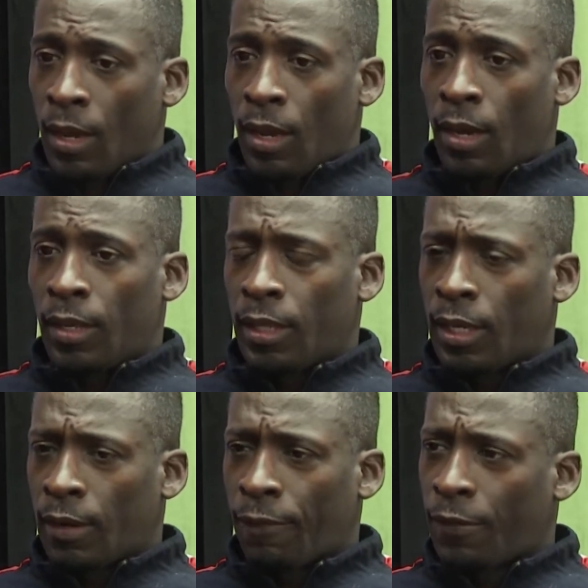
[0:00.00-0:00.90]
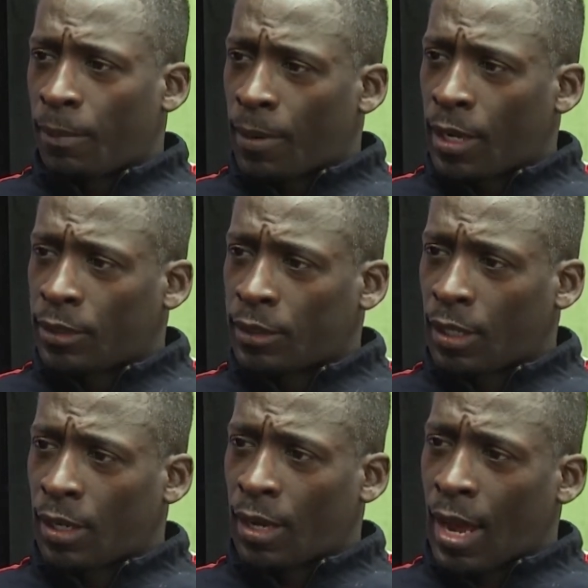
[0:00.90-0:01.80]
And then a friend of mine,
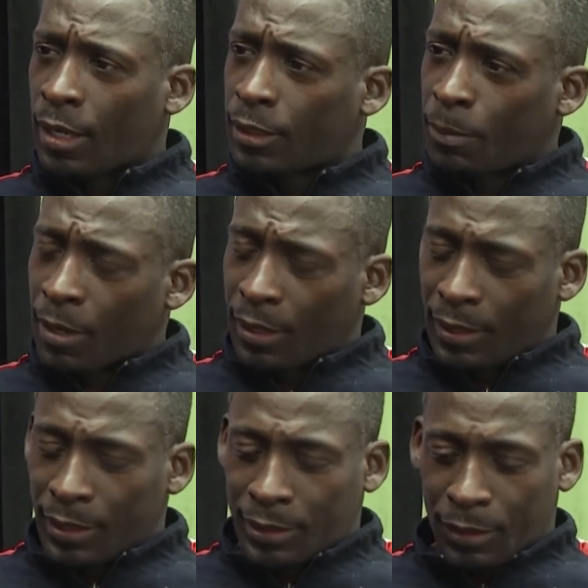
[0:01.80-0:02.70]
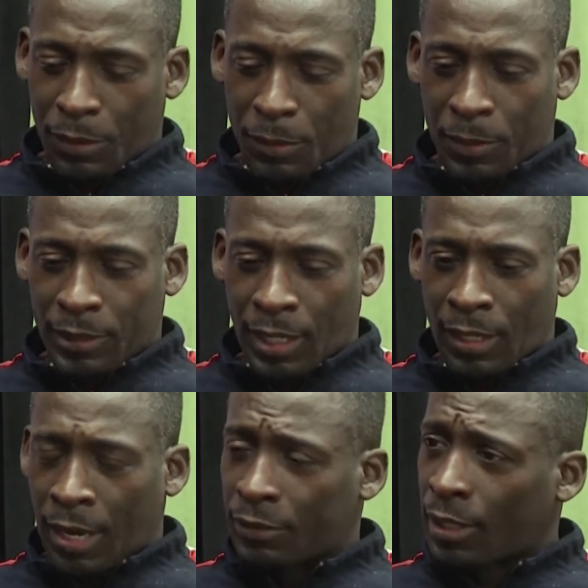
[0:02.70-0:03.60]
Alex Markelitis, who was a
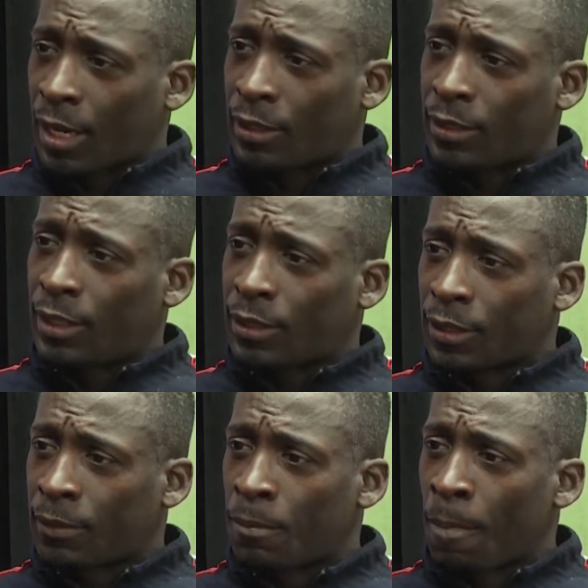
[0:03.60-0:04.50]
life science teacher